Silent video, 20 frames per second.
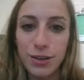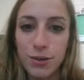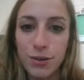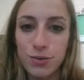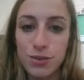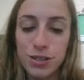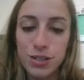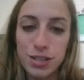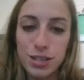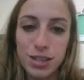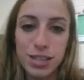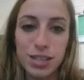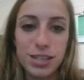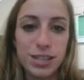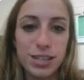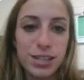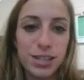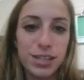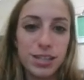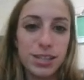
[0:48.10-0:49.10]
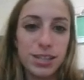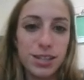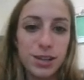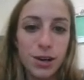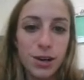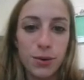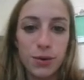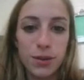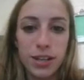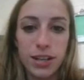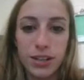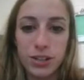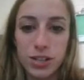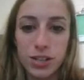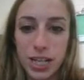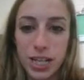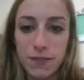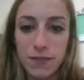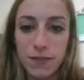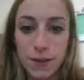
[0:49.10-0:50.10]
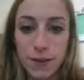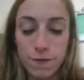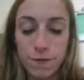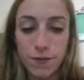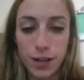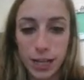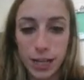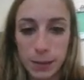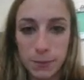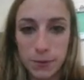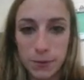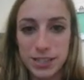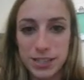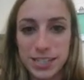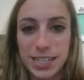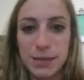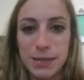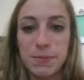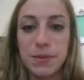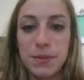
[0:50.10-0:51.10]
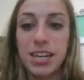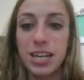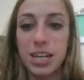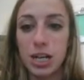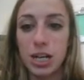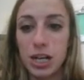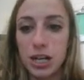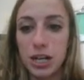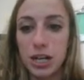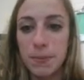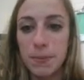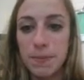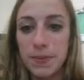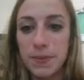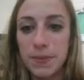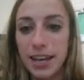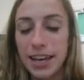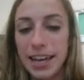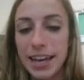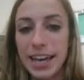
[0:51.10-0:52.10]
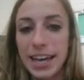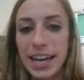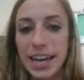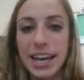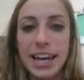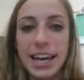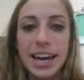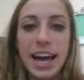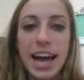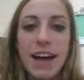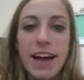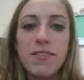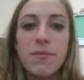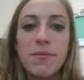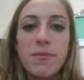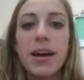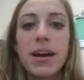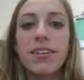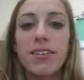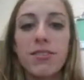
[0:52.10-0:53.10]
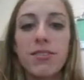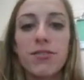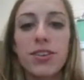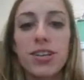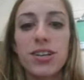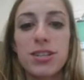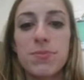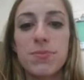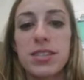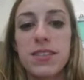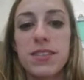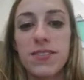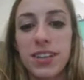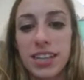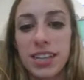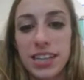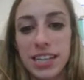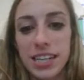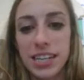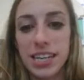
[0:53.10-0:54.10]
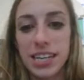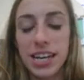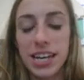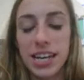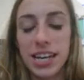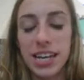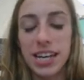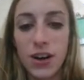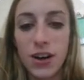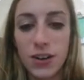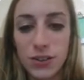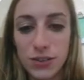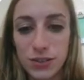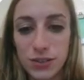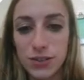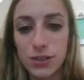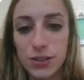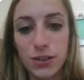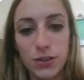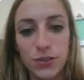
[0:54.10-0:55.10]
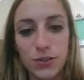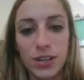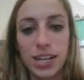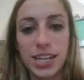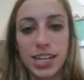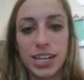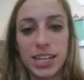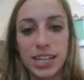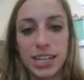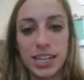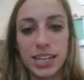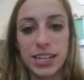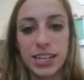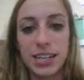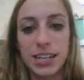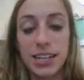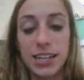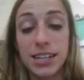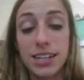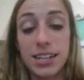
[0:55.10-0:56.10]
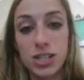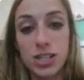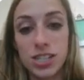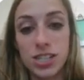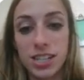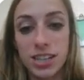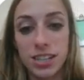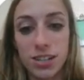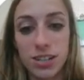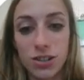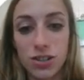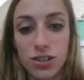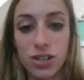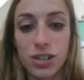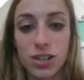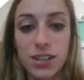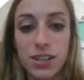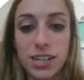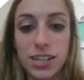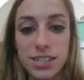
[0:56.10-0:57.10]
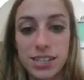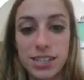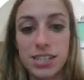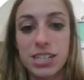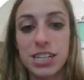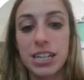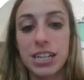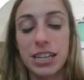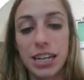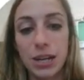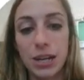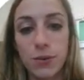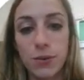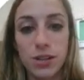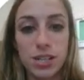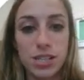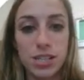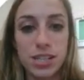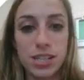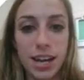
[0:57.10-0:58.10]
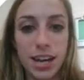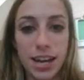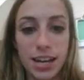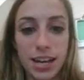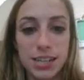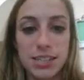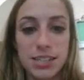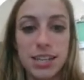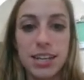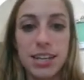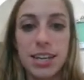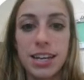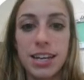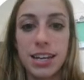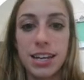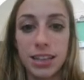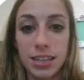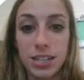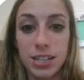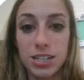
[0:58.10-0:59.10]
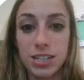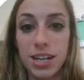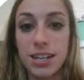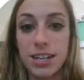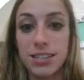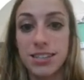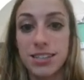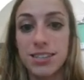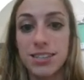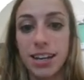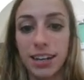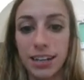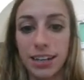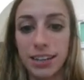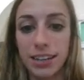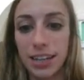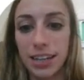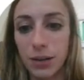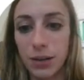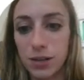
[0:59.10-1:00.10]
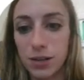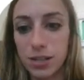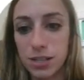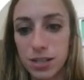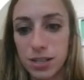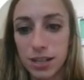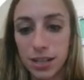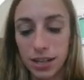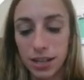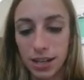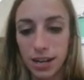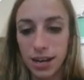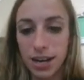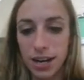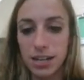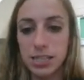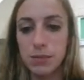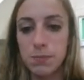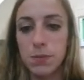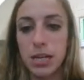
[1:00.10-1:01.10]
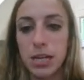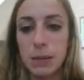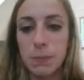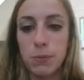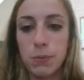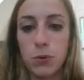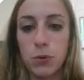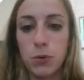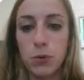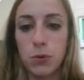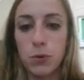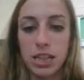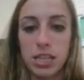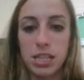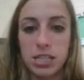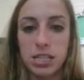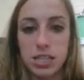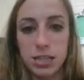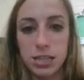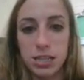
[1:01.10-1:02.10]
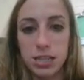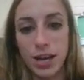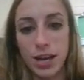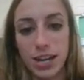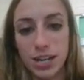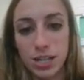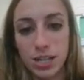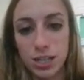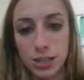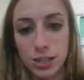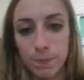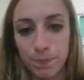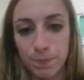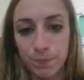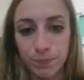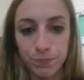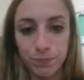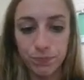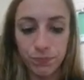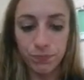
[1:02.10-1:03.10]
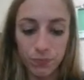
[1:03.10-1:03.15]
I coach the OLL JV volleyball team here, and I have a background very specifically also in addition to literature, in teaching language and English as a second language. I speak both English and Spanish,